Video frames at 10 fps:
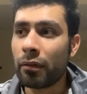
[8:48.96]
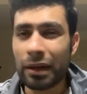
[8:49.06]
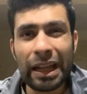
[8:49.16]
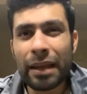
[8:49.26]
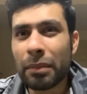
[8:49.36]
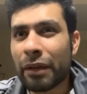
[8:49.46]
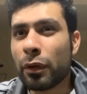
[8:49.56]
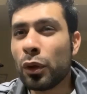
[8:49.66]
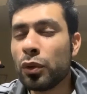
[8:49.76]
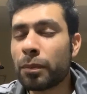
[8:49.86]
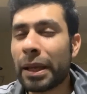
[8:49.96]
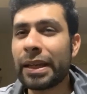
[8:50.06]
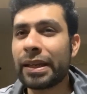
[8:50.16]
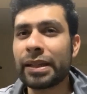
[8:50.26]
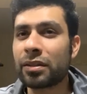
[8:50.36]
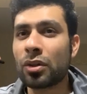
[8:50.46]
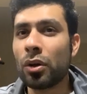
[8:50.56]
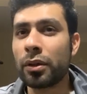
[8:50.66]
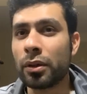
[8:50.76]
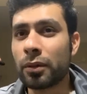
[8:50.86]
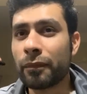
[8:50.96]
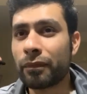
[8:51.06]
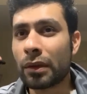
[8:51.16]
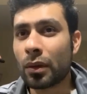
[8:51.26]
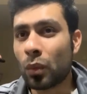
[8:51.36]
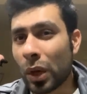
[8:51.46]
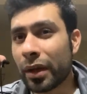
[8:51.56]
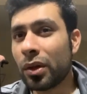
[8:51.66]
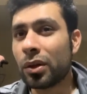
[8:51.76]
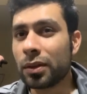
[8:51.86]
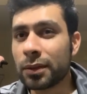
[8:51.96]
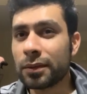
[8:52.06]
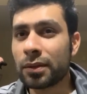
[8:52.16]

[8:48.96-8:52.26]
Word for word: Let him have a huge payday against Conor. Why not?